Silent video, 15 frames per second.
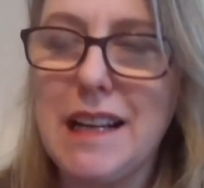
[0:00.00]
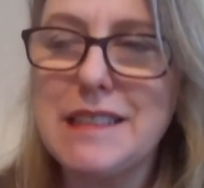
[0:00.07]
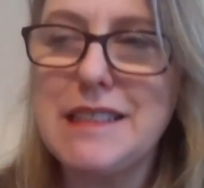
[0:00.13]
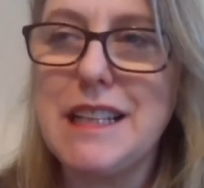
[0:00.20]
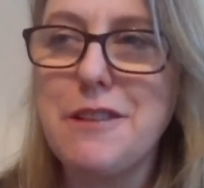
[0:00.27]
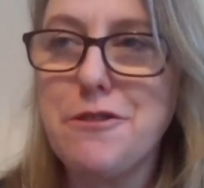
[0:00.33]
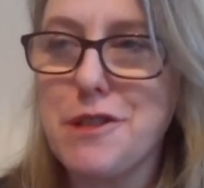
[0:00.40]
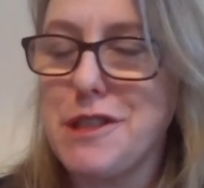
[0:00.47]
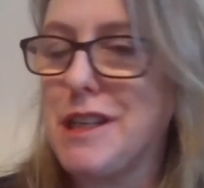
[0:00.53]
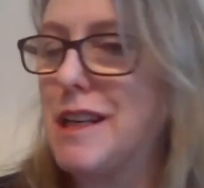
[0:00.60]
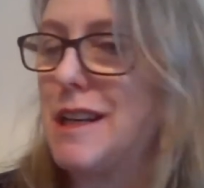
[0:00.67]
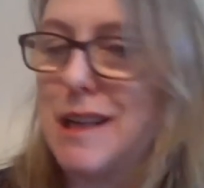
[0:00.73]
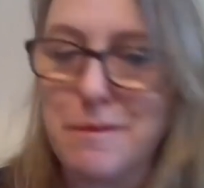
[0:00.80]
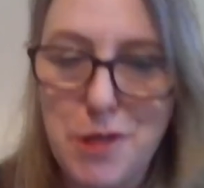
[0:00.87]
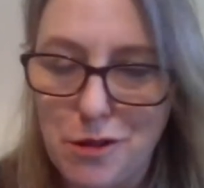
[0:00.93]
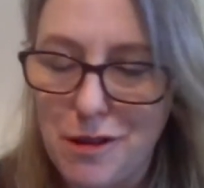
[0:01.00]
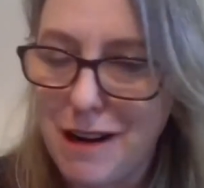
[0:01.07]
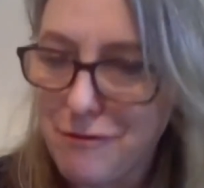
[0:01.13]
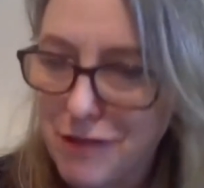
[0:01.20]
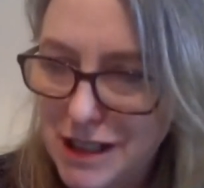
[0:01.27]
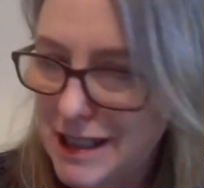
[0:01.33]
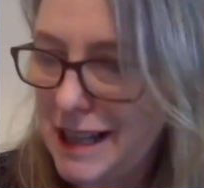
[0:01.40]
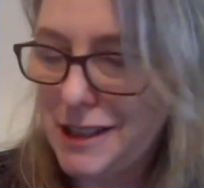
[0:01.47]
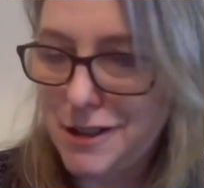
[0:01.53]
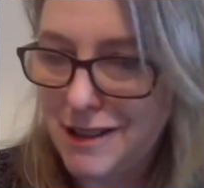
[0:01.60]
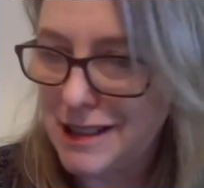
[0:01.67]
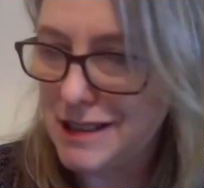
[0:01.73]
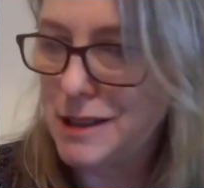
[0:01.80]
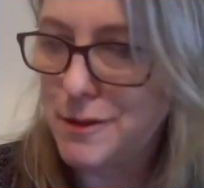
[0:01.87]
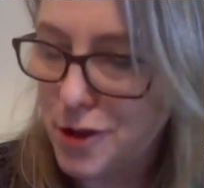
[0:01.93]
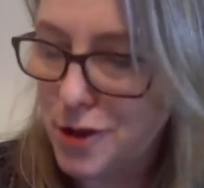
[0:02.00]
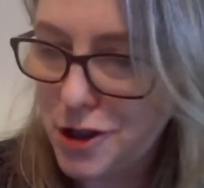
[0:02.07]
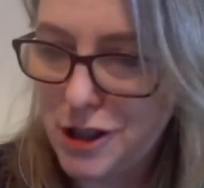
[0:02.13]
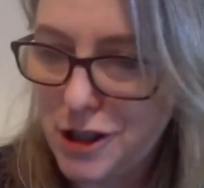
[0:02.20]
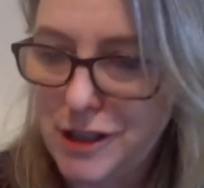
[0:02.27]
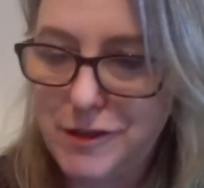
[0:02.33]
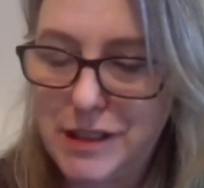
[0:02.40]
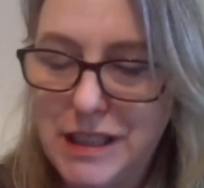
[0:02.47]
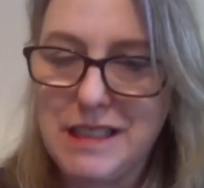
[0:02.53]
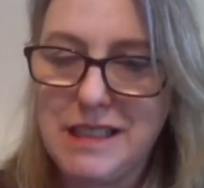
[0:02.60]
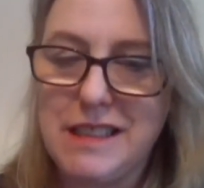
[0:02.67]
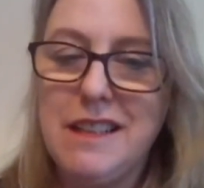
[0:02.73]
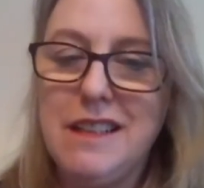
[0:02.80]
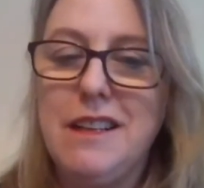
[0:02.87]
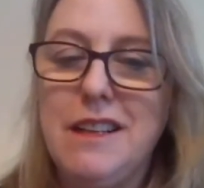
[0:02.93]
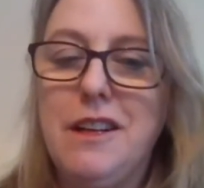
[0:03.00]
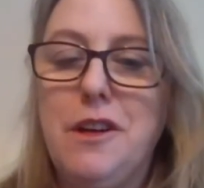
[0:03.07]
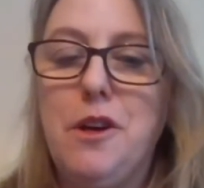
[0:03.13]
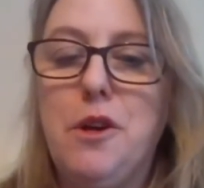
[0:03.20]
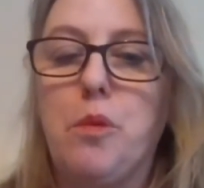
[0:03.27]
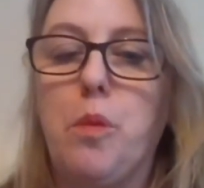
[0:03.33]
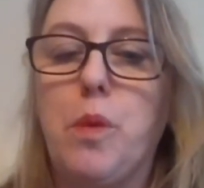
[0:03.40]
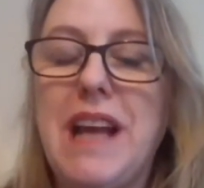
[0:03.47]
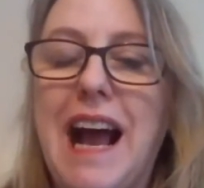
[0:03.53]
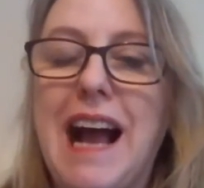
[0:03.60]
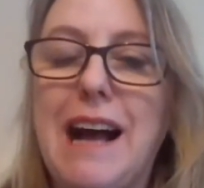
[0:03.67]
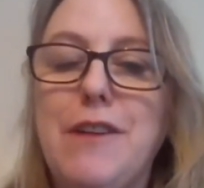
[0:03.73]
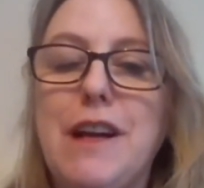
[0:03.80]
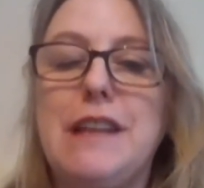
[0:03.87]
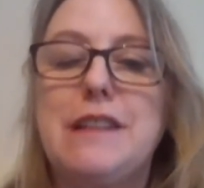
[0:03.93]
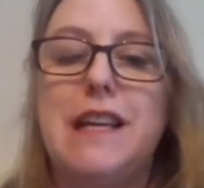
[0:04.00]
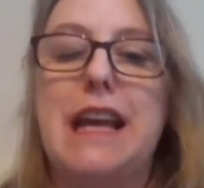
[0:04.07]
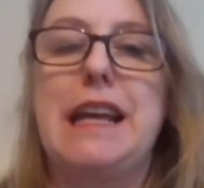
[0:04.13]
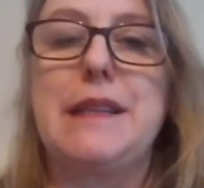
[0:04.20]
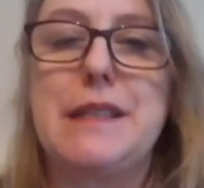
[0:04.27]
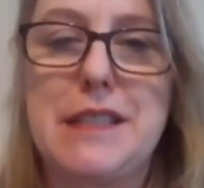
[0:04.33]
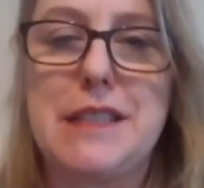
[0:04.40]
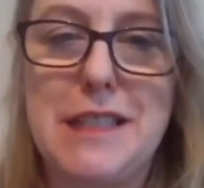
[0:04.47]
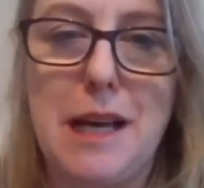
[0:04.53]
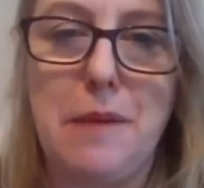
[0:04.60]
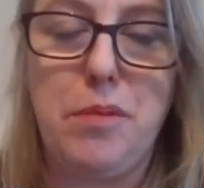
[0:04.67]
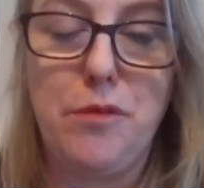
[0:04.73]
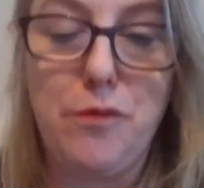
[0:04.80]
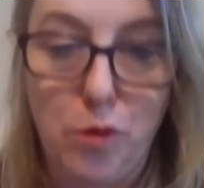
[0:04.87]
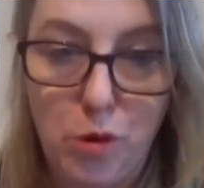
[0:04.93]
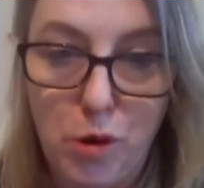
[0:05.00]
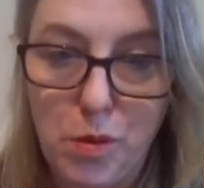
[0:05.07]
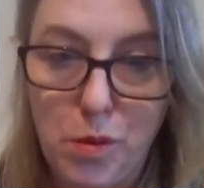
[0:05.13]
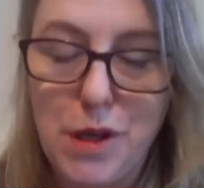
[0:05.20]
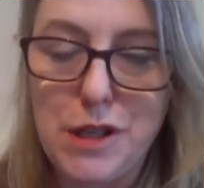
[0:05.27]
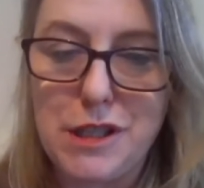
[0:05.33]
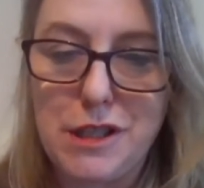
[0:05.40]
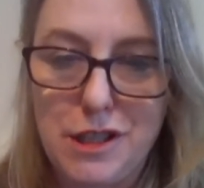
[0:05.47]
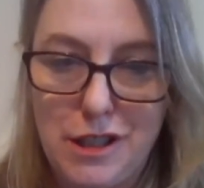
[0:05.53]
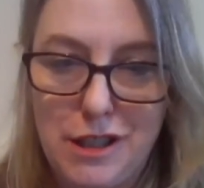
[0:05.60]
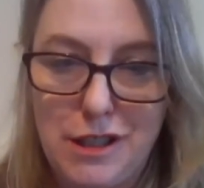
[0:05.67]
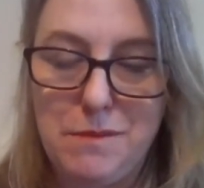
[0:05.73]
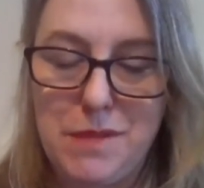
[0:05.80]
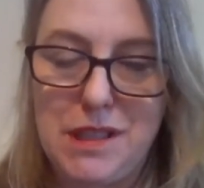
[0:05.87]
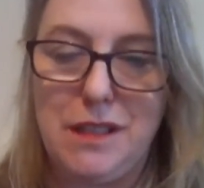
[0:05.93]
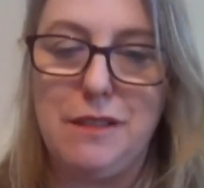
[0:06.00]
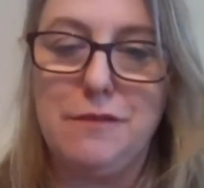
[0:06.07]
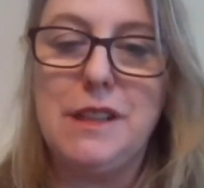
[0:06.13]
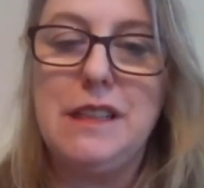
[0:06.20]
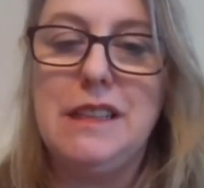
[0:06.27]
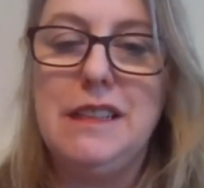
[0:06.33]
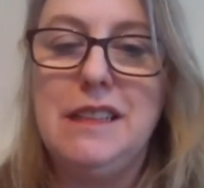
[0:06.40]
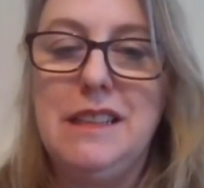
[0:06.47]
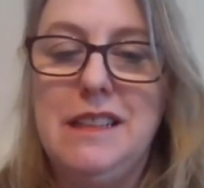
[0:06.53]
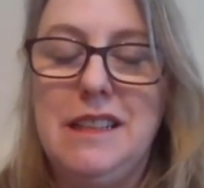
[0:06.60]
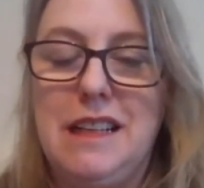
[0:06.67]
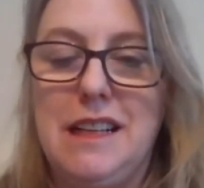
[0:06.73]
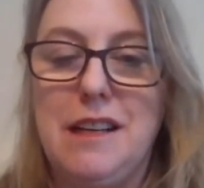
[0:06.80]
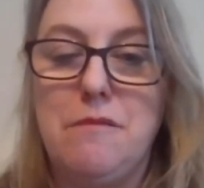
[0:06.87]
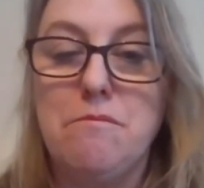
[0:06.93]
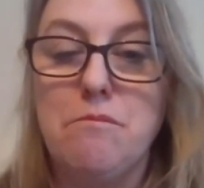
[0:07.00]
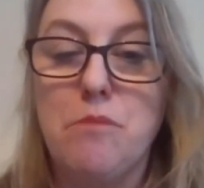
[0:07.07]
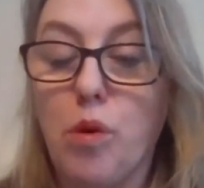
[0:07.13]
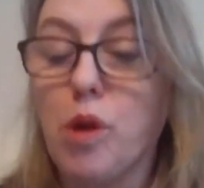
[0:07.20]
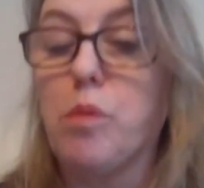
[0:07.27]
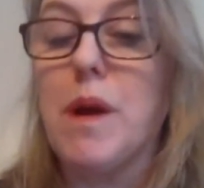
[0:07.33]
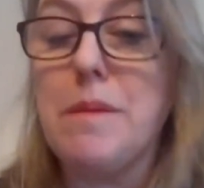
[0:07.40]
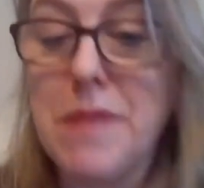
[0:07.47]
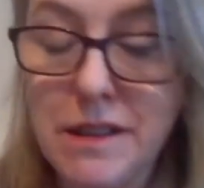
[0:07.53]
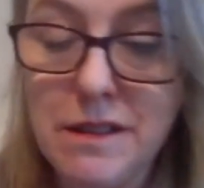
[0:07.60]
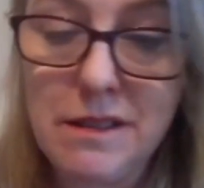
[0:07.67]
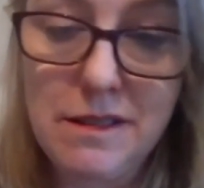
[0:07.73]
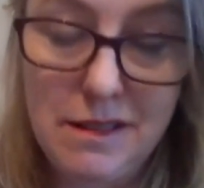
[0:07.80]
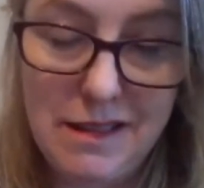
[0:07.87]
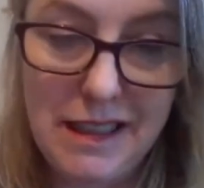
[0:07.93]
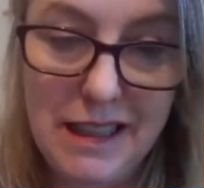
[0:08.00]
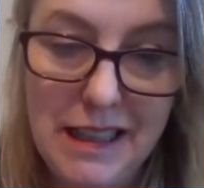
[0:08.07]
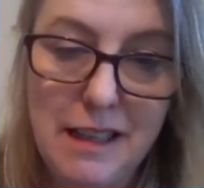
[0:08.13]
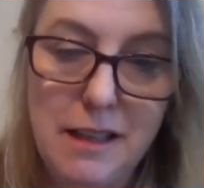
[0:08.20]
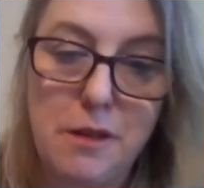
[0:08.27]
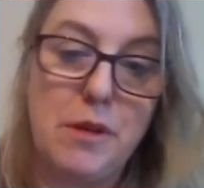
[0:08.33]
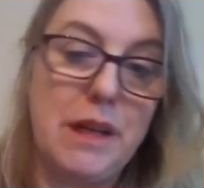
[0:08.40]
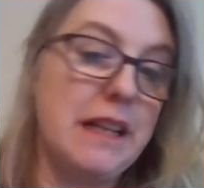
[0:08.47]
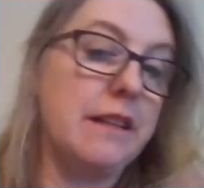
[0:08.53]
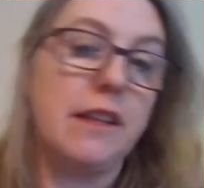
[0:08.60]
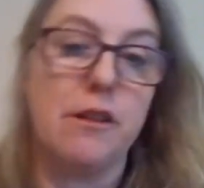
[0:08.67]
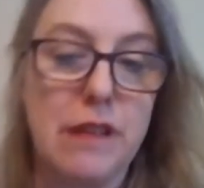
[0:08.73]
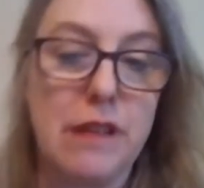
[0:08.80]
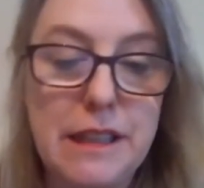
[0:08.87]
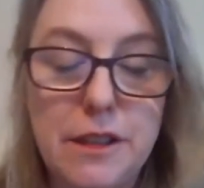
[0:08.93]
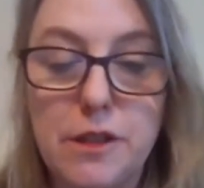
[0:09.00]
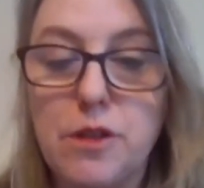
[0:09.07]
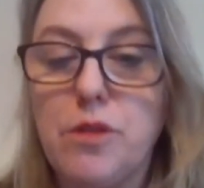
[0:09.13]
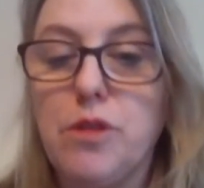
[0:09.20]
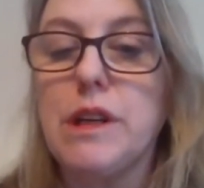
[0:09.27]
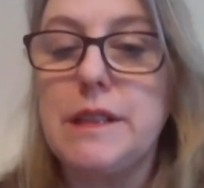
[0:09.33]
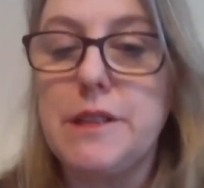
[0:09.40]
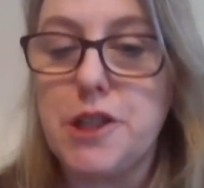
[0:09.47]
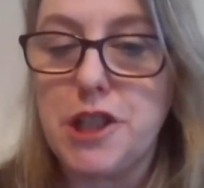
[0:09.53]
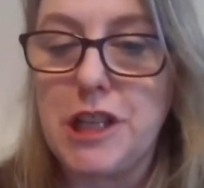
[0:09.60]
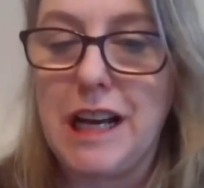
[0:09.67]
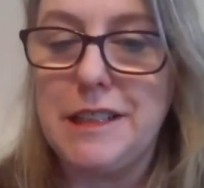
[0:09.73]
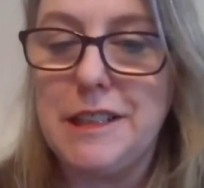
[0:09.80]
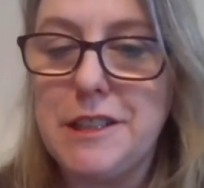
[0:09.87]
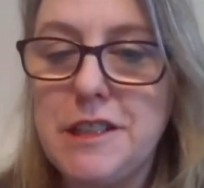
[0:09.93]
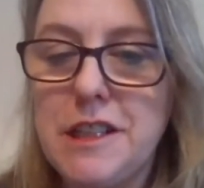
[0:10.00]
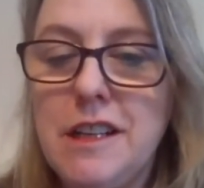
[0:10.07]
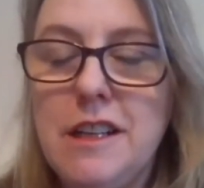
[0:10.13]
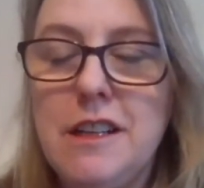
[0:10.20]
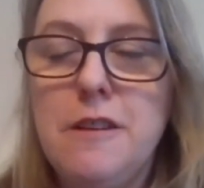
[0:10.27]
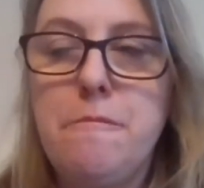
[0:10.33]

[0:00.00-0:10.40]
and it's interesting, and I'm sure every sector has its version of this. We have taken the step forward in terms of uh, more women, you know, in the in the all in the Seanad,